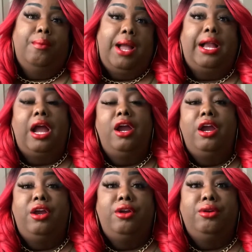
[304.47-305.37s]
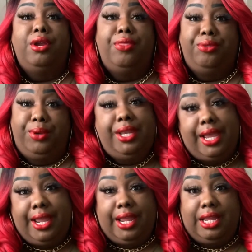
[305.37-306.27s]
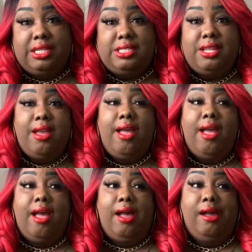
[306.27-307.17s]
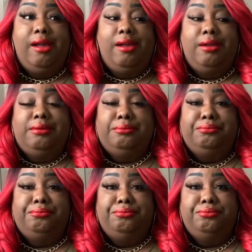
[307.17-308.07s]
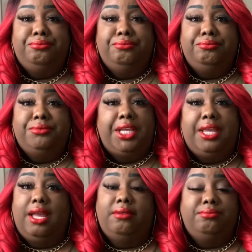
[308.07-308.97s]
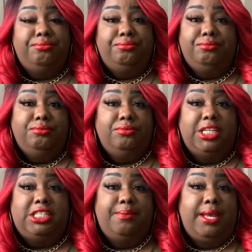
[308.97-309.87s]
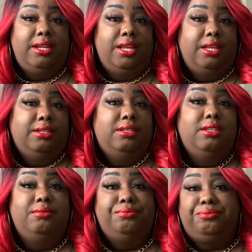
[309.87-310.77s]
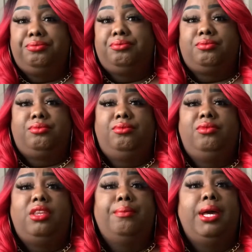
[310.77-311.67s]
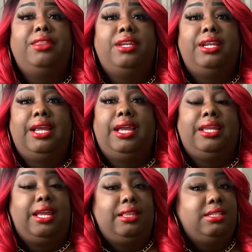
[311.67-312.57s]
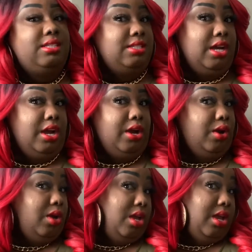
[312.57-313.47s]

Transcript: I got her in 3 days. And yeah, that's about it. But other than that, yeah, this is her.